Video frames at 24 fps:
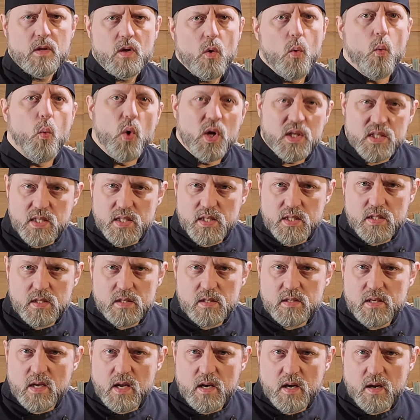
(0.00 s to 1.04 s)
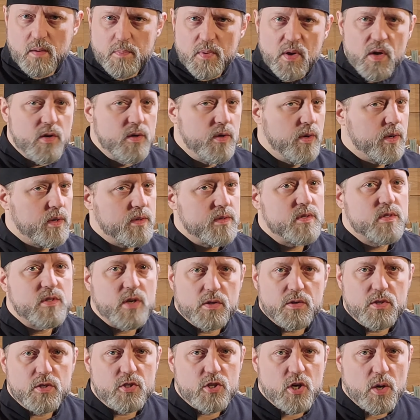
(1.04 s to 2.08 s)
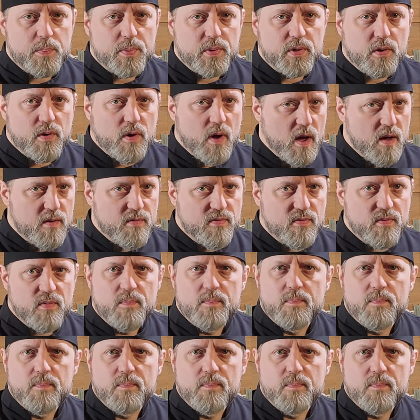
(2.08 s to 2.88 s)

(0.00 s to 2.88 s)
Once this is set up, you can start to sharpen your knife.